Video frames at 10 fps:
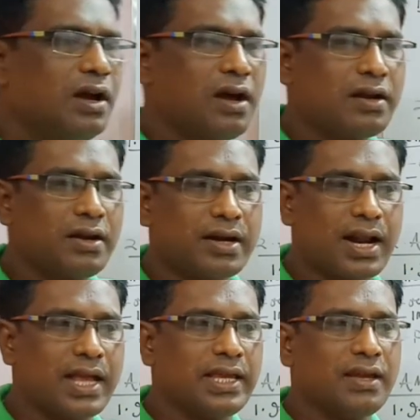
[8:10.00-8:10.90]
or
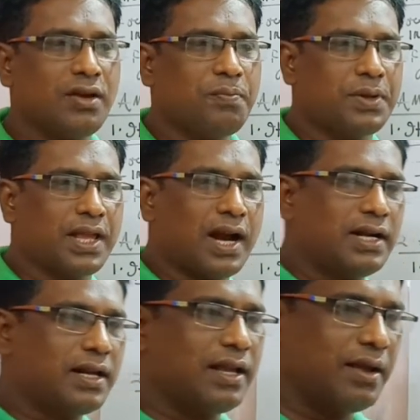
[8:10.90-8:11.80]
drying of
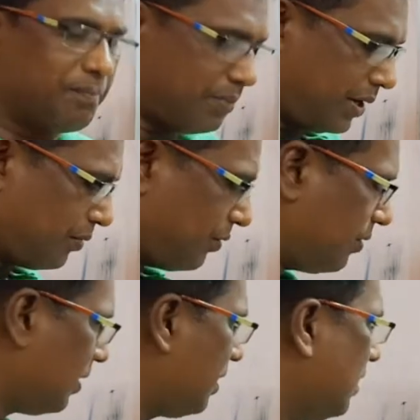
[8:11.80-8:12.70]
that embryo.
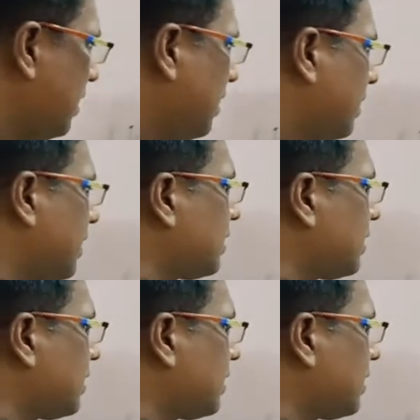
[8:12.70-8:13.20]
The